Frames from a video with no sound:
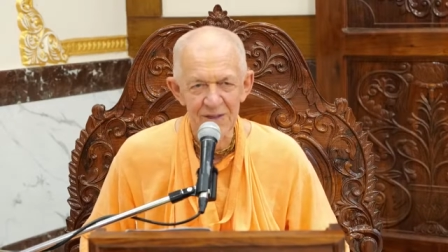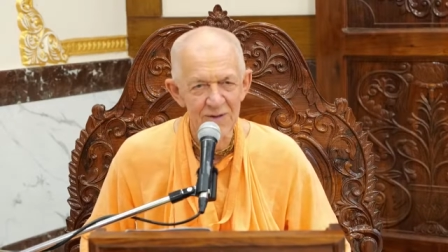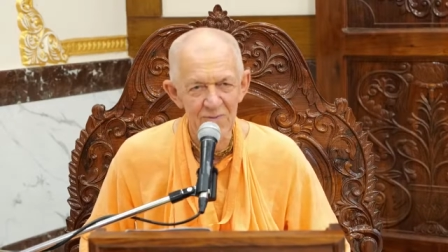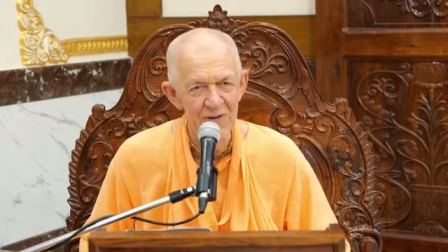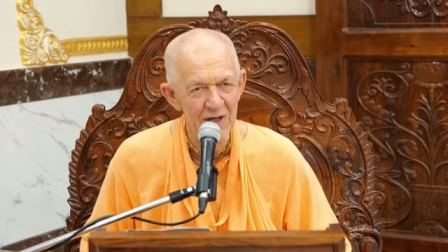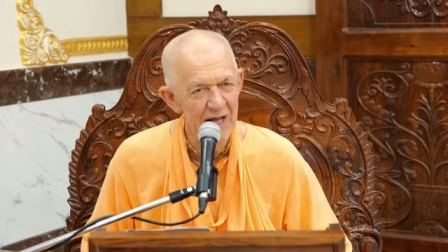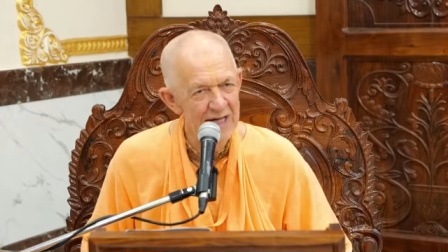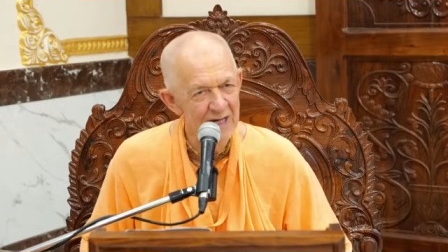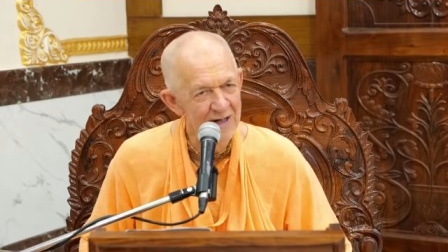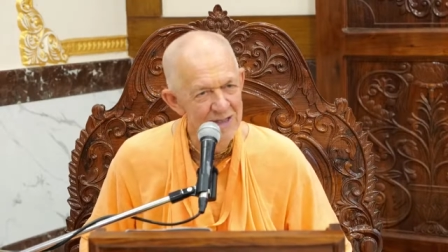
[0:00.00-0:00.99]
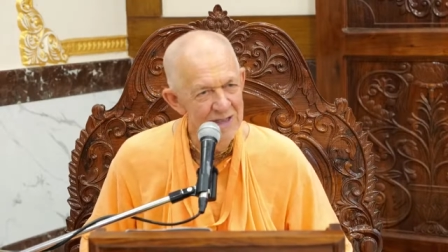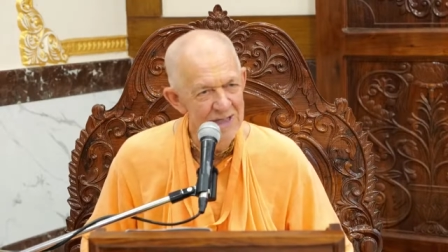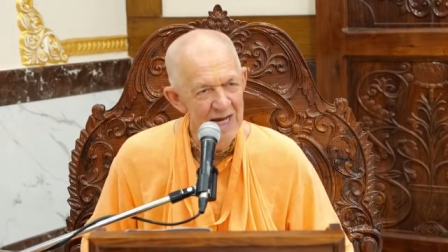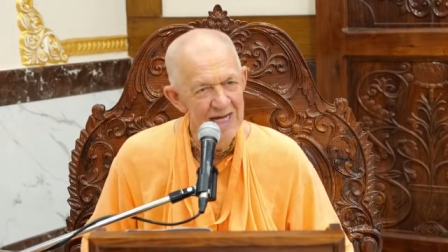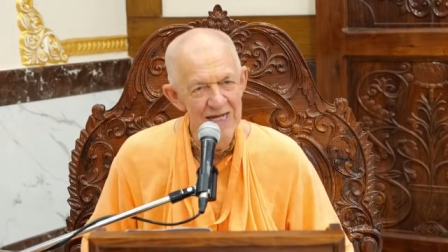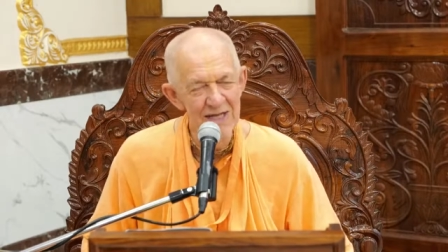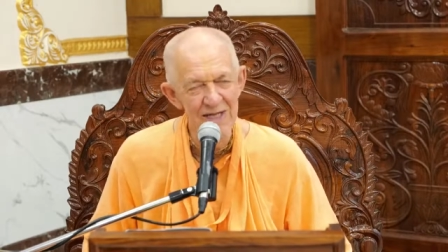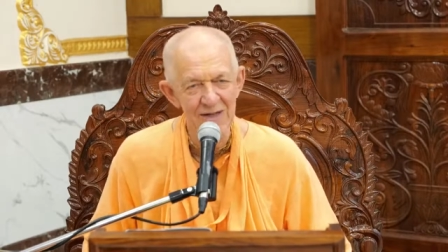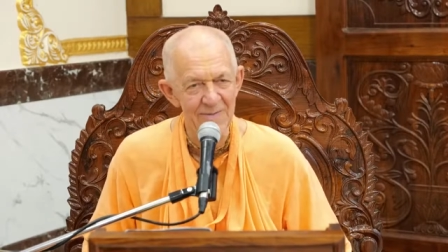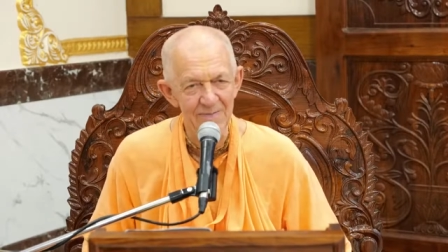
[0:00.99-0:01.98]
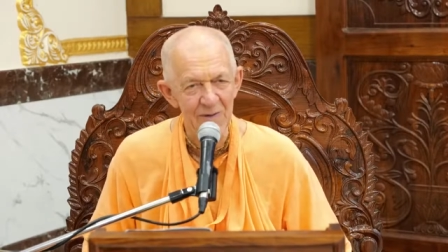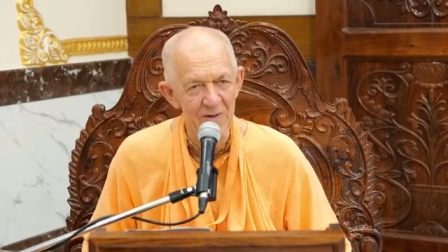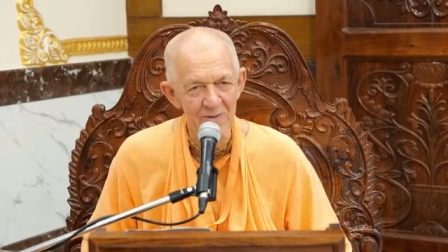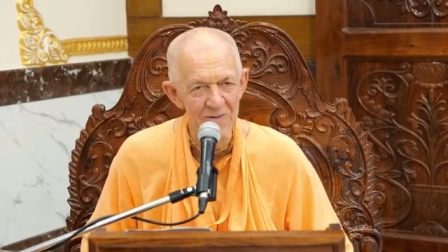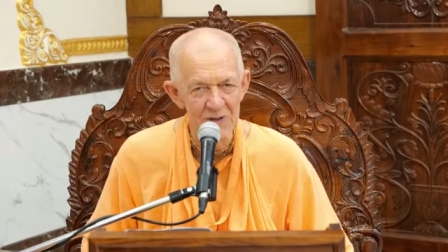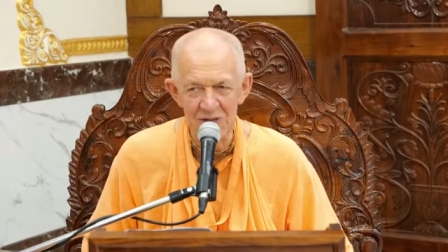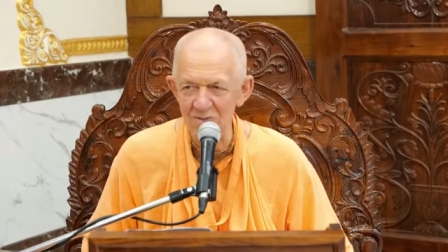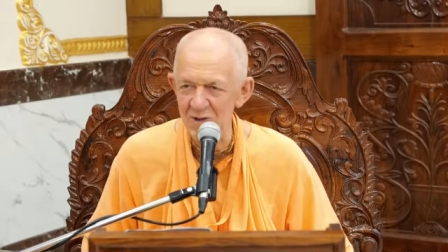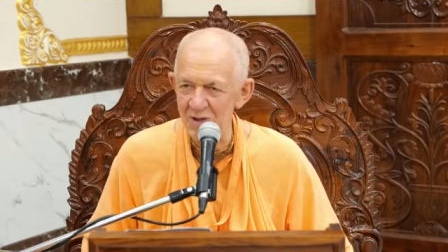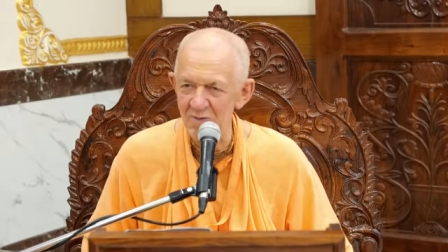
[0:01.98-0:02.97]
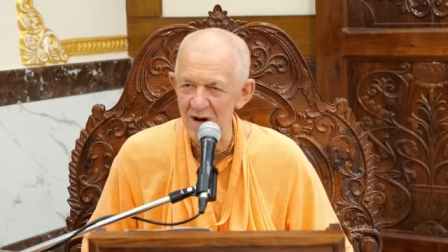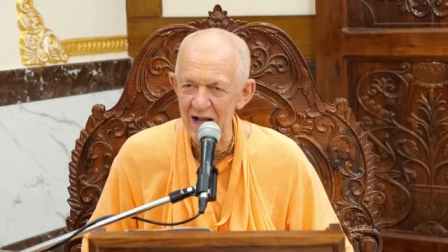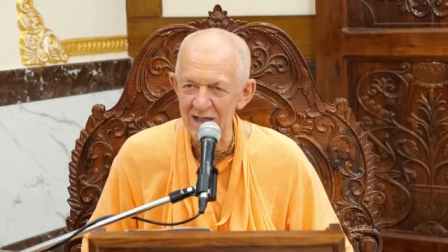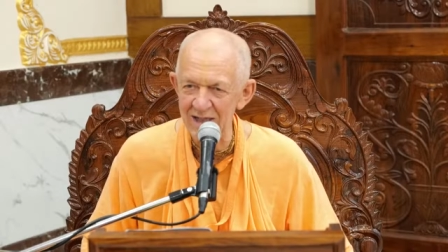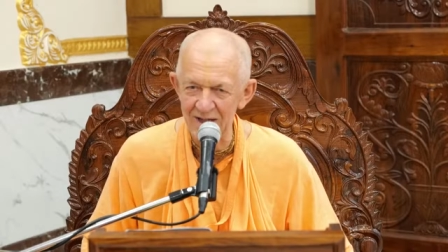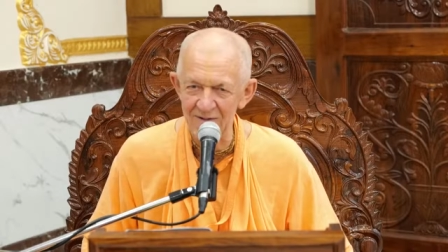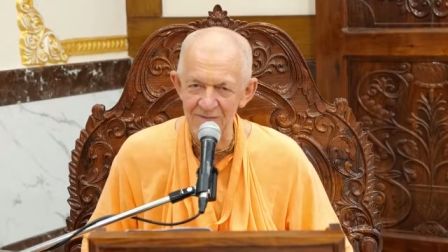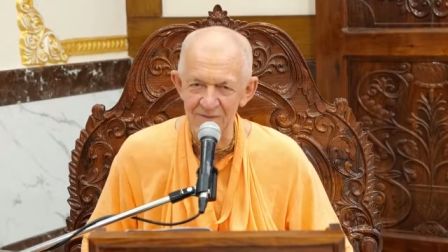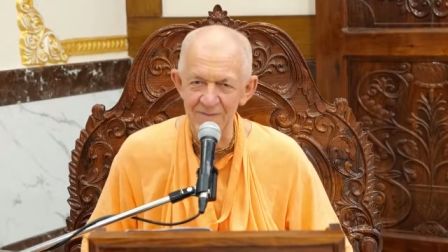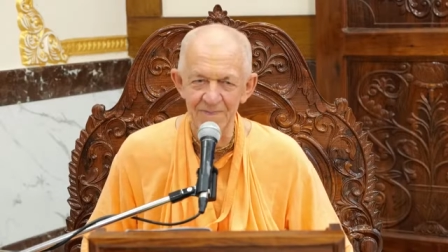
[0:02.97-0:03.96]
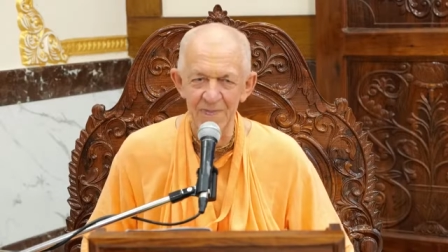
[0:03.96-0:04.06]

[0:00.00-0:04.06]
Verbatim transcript: but they wouldn't let her stay either, although she was a relative.